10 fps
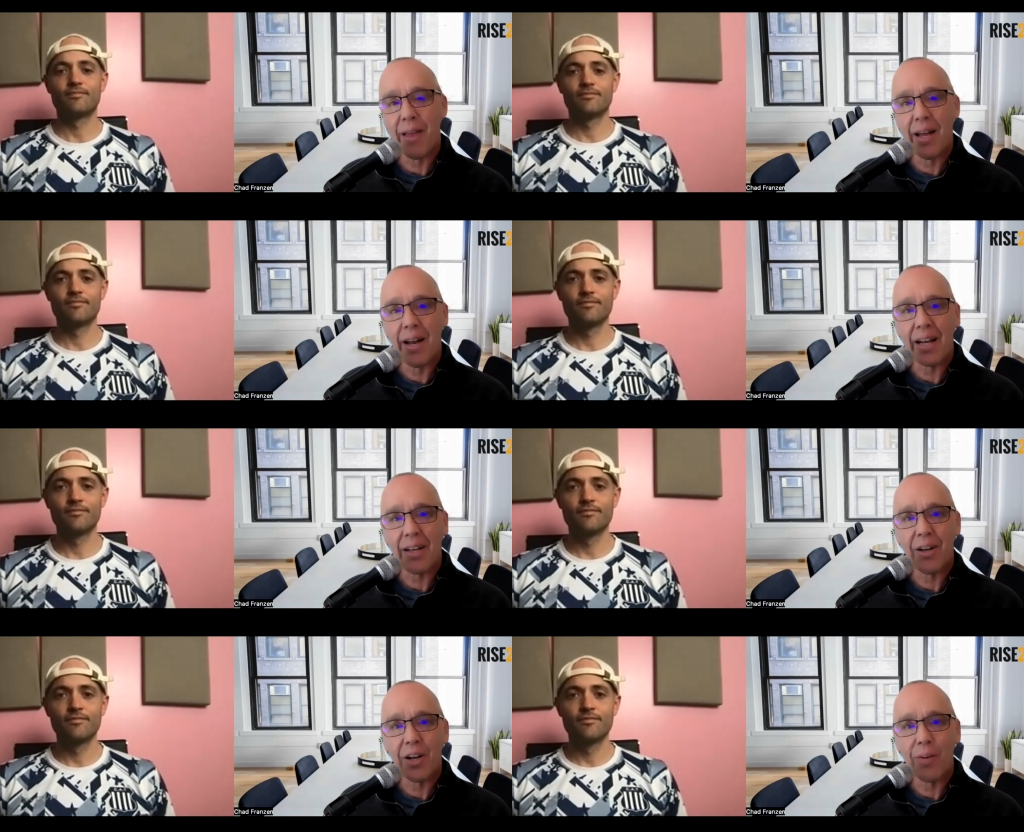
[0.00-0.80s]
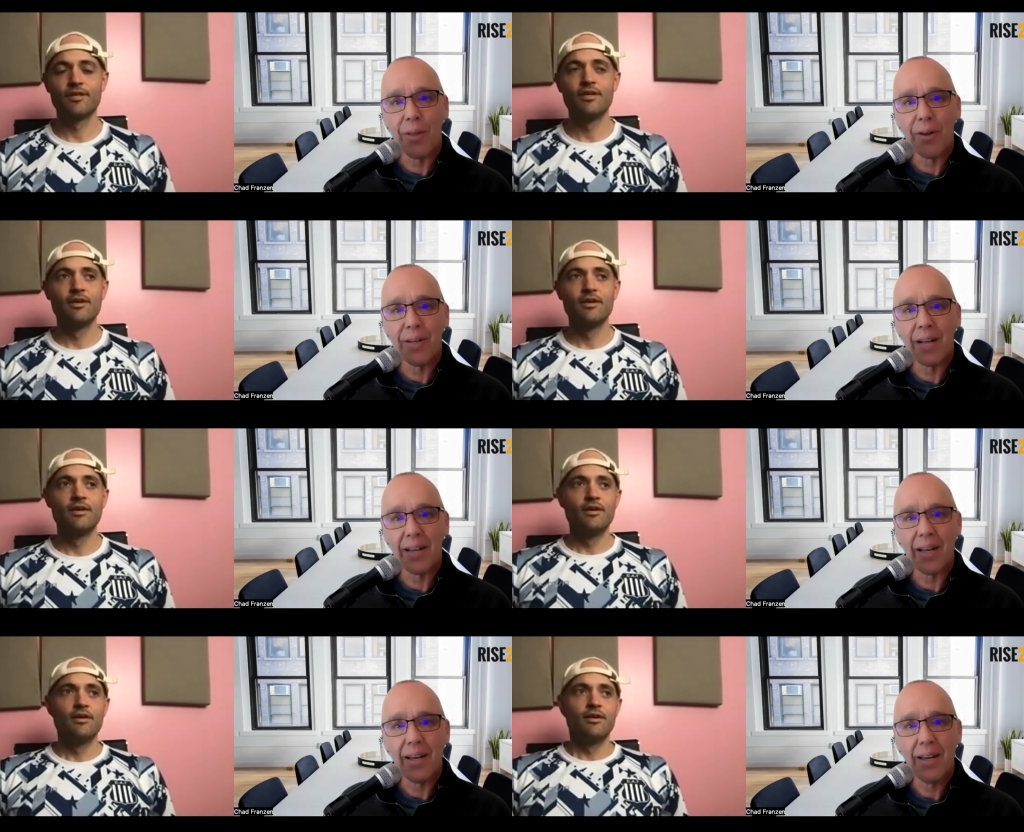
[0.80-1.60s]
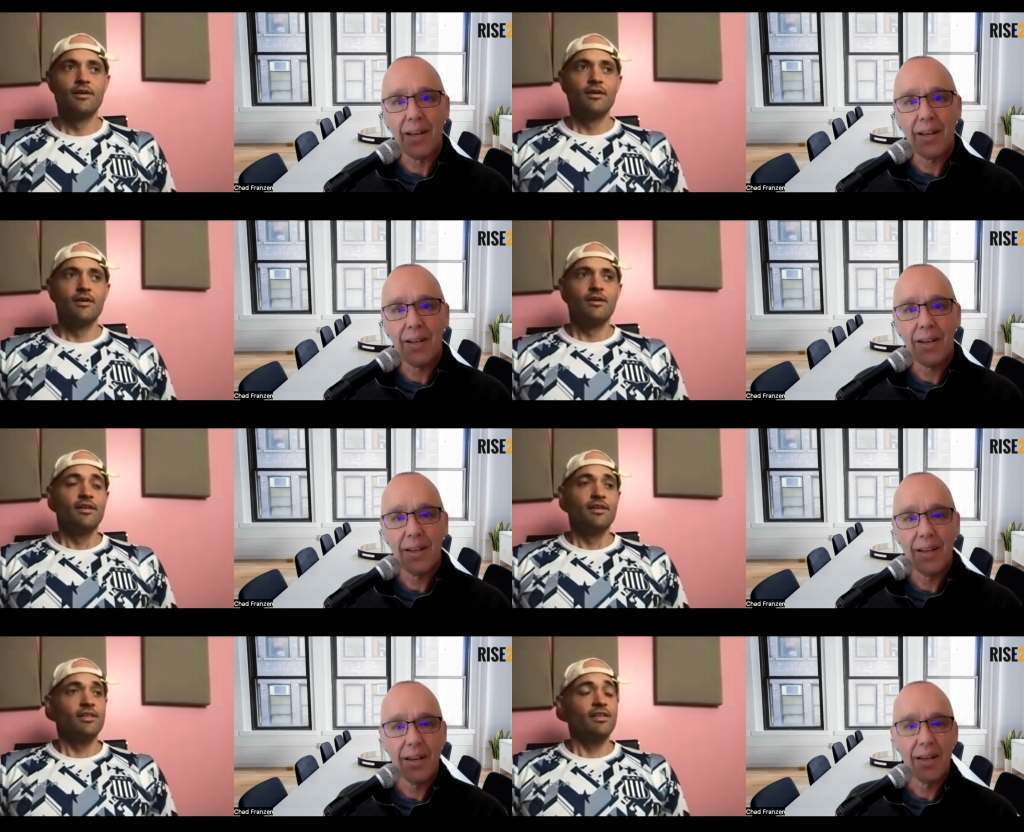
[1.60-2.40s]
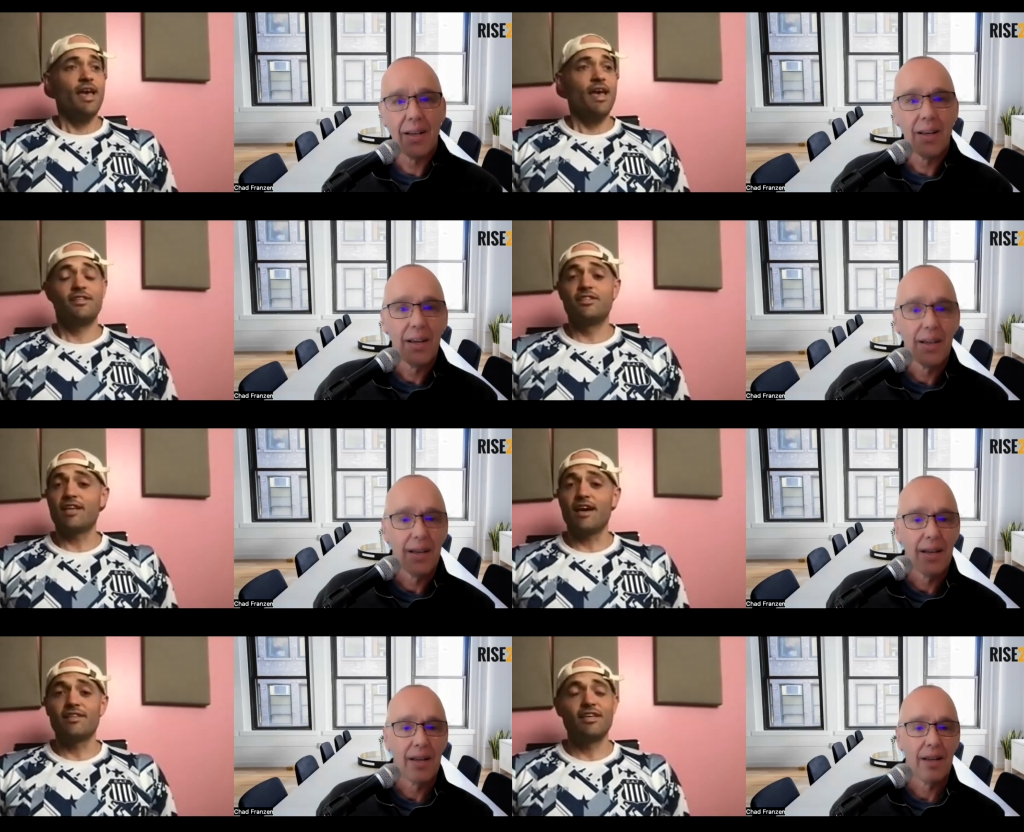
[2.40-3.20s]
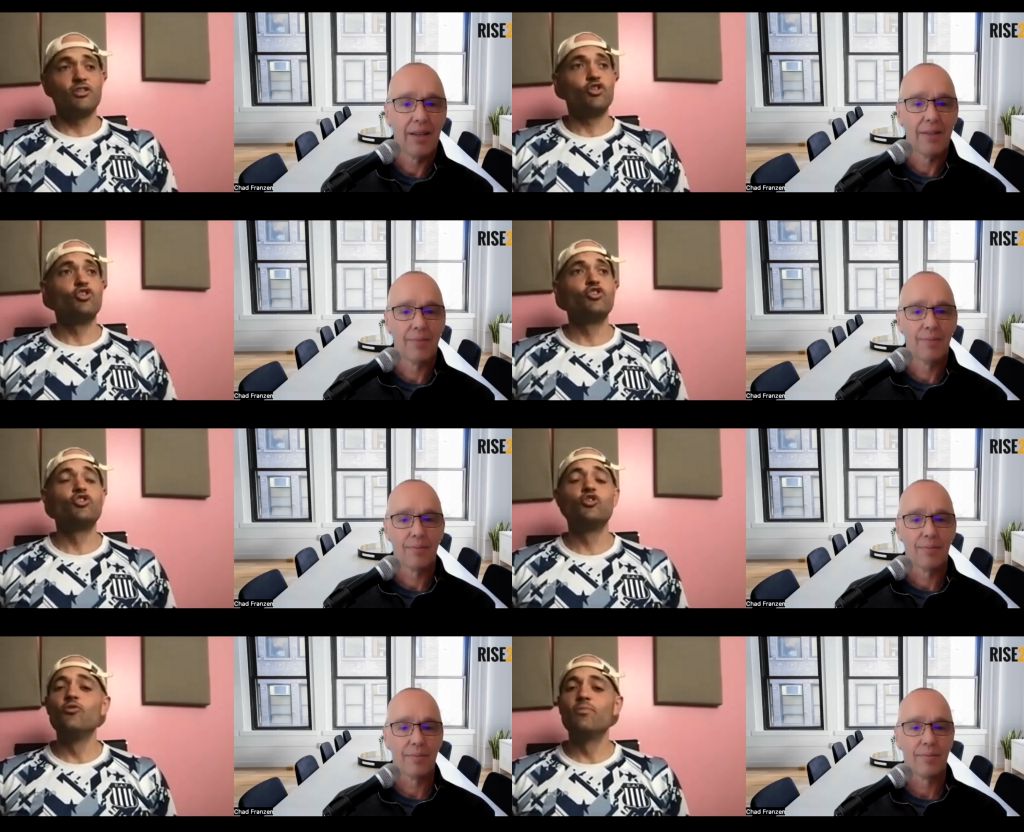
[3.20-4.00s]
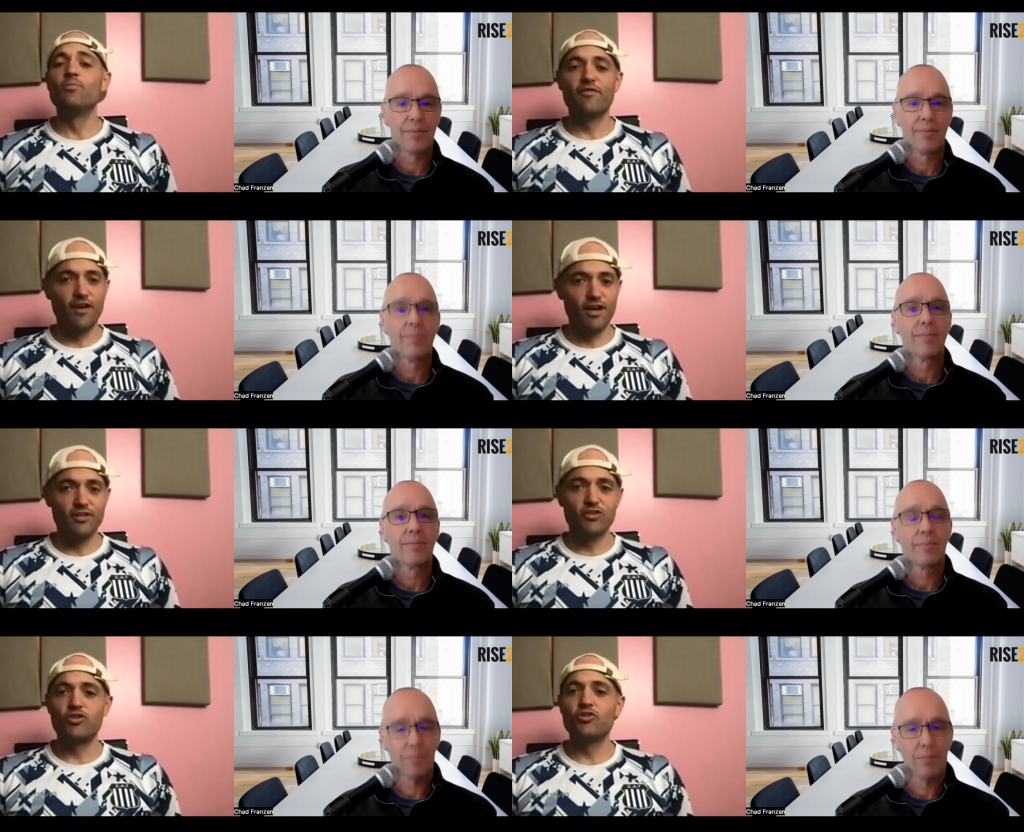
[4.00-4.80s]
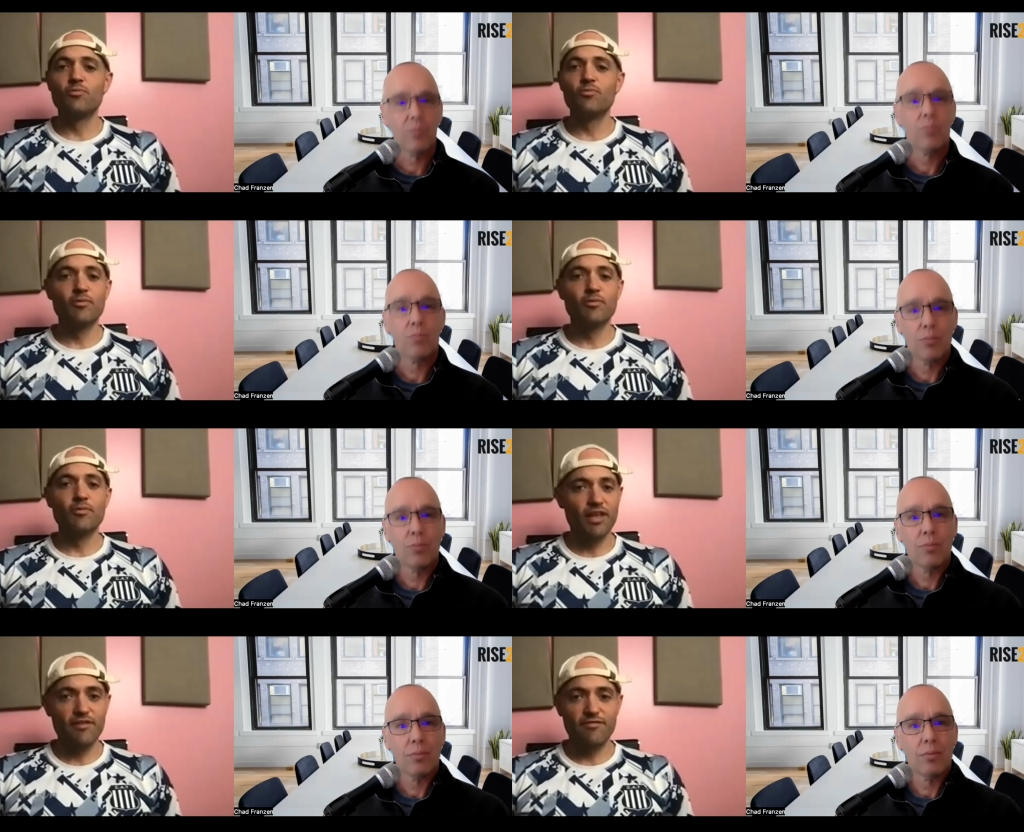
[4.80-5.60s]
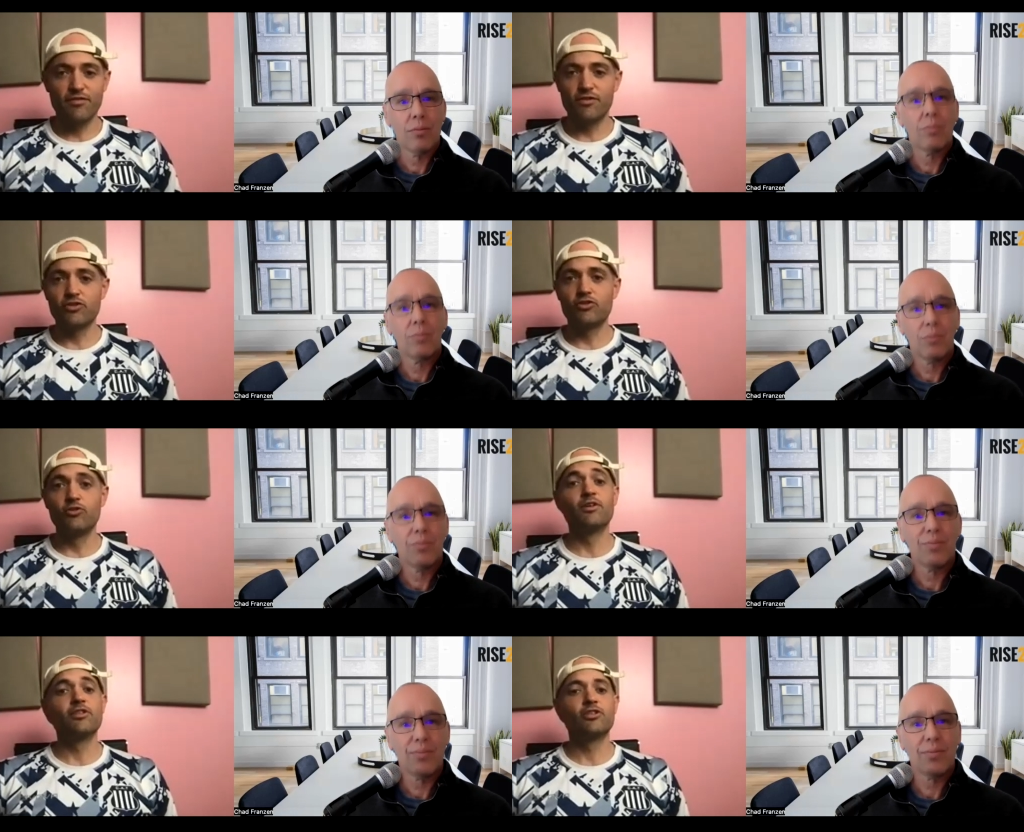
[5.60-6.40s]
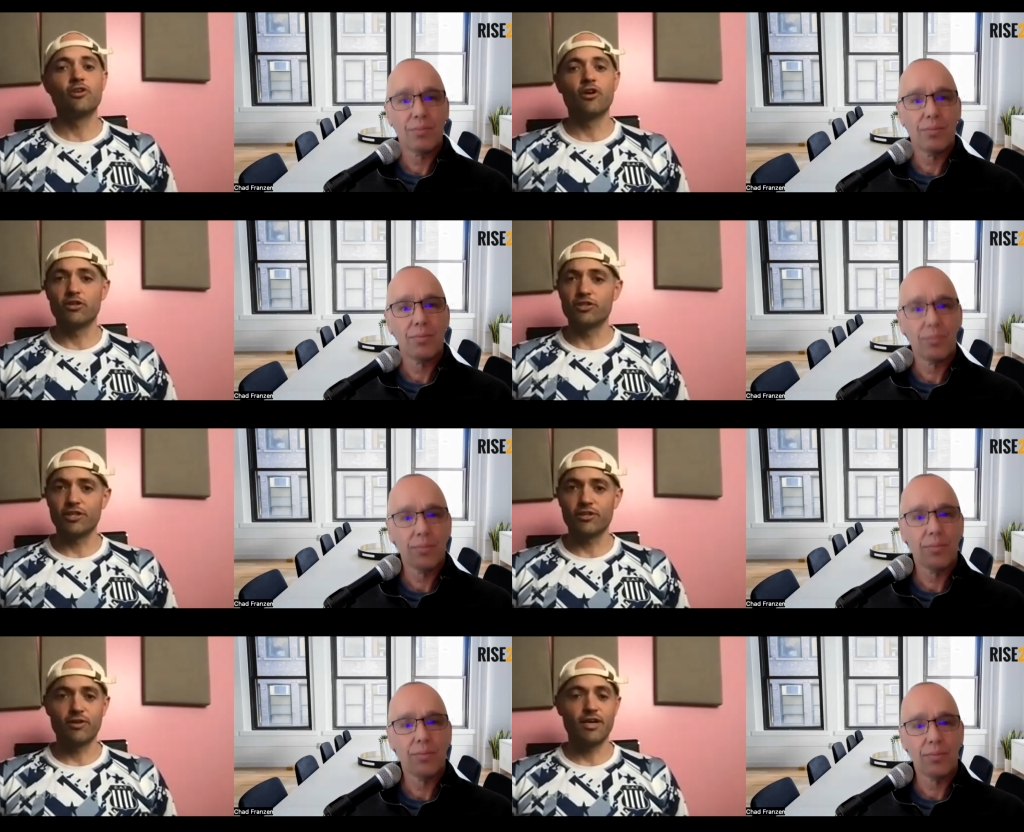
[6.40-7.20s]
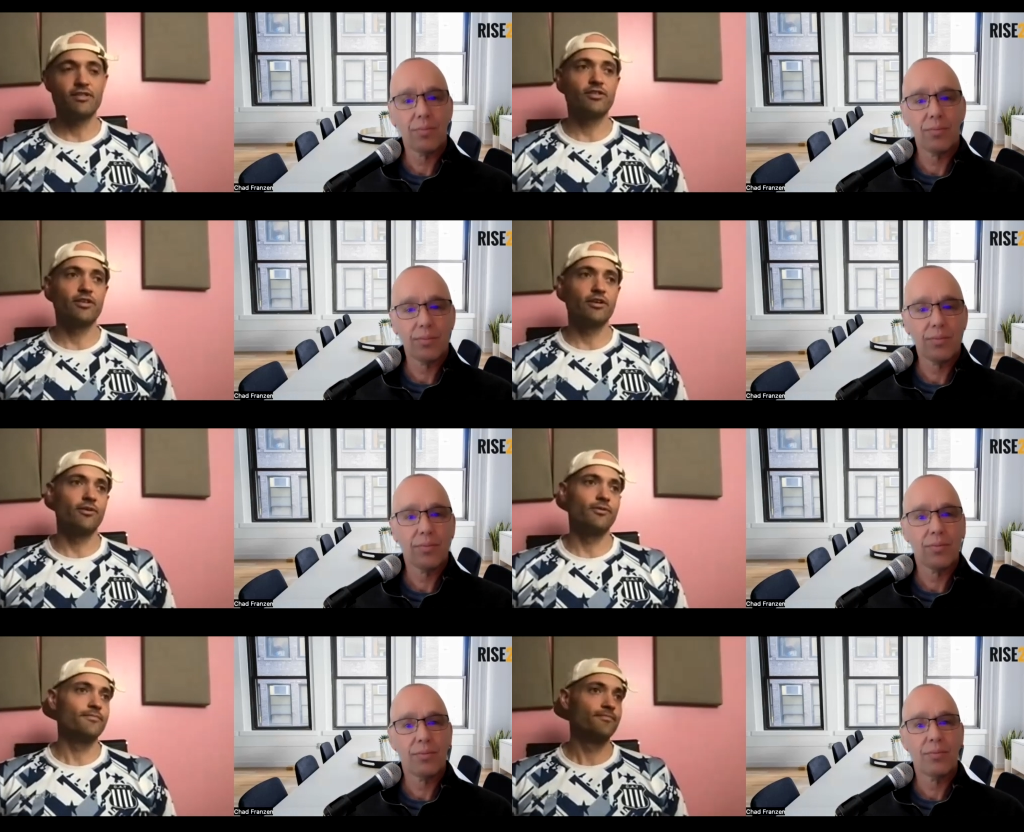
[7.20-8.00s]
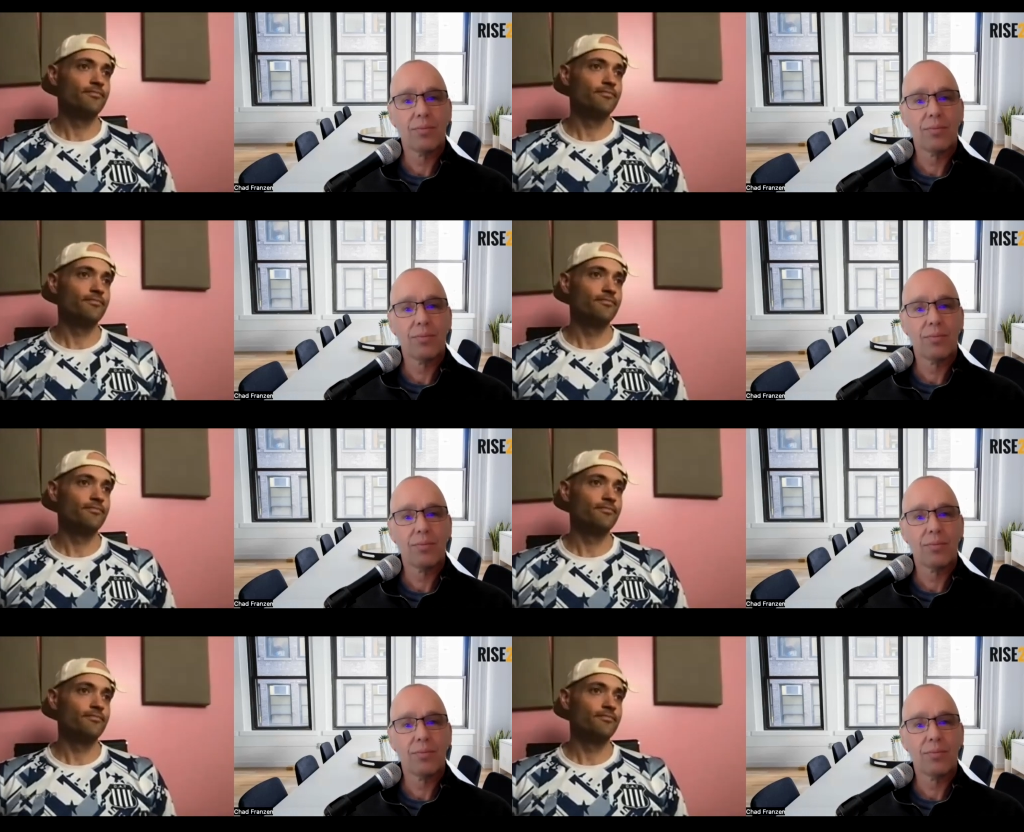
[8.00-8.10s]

Speaker 1: then at Call Your Mother Deli?
Speaker 2: Yeah, it's just I'd say super fun, super playful, super nostalgic, right? So,